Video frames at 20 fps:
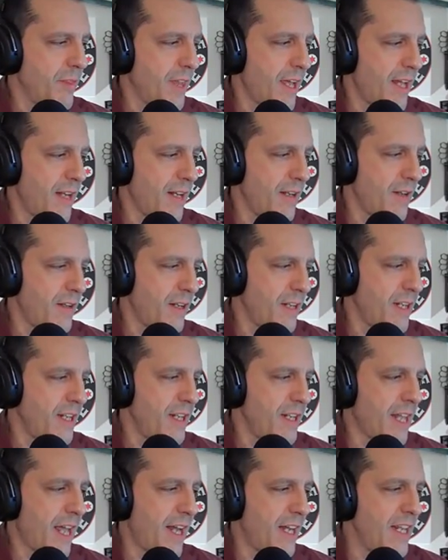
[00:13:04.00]
that
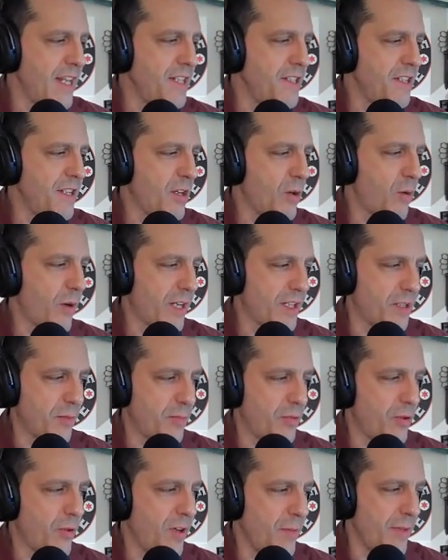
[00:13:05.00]
easy, quick
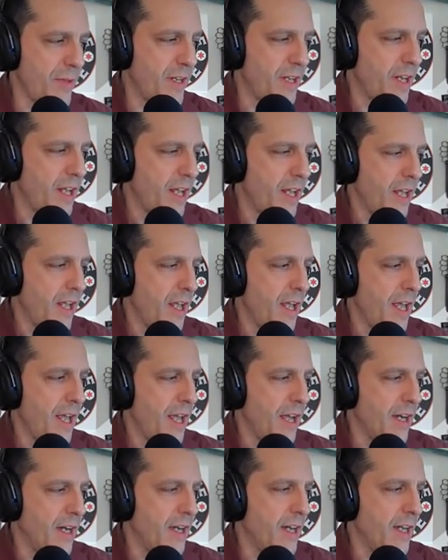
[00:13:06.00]
deployment
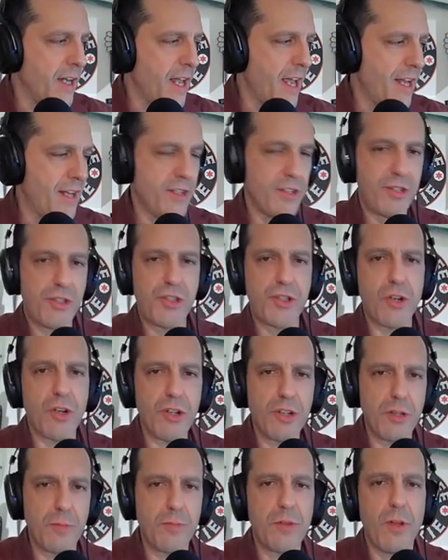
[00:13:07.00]
and
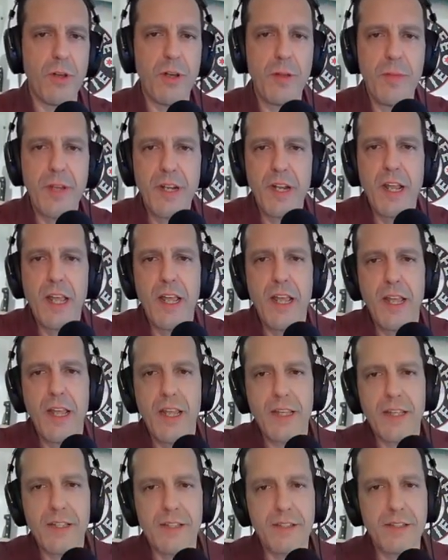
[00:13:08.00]
sure deployment
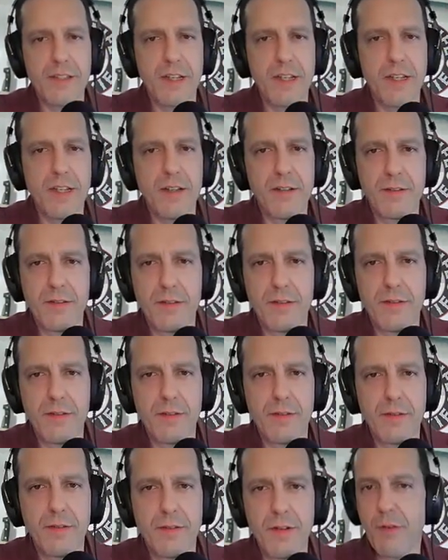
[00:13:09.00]
is you
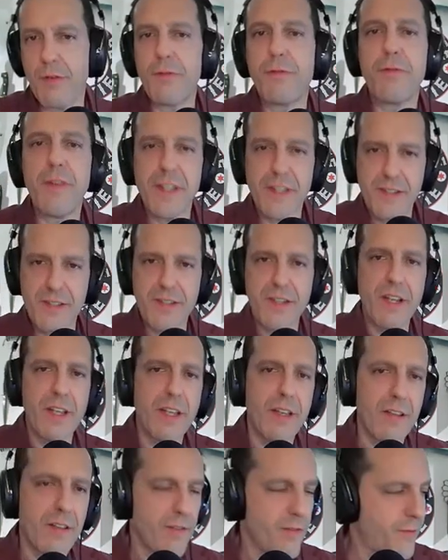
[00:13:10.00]
know, fits
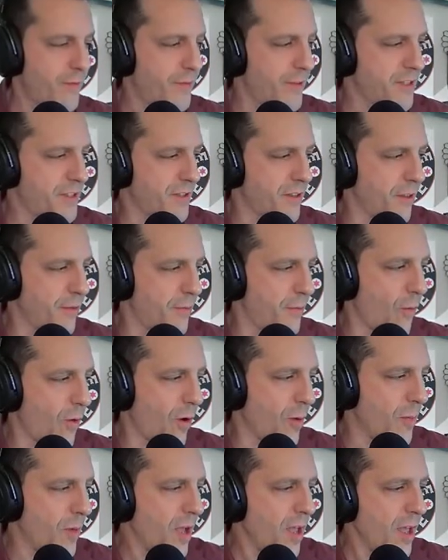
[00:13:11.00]
the
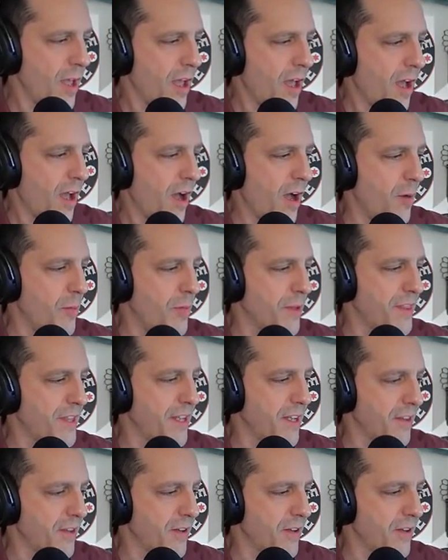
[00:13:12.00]
form. But
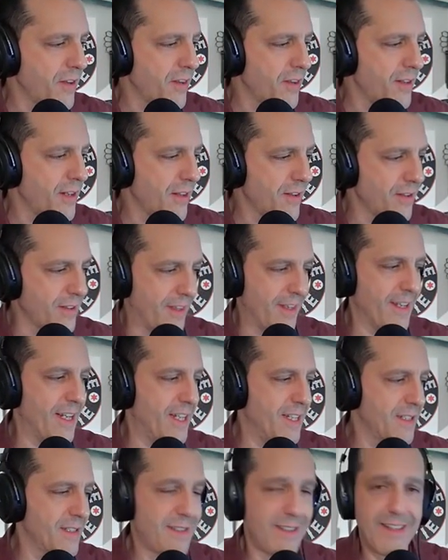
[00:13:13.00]
the other thing
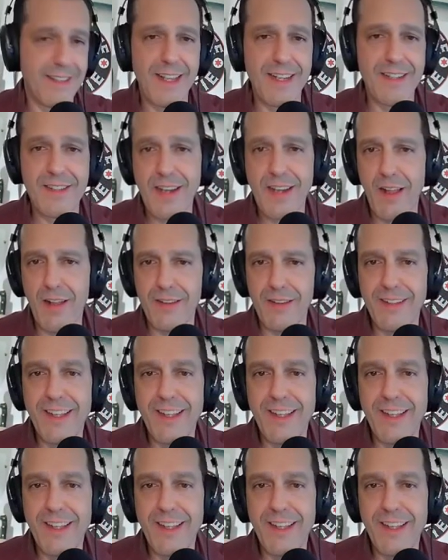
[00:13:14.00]
is they sell.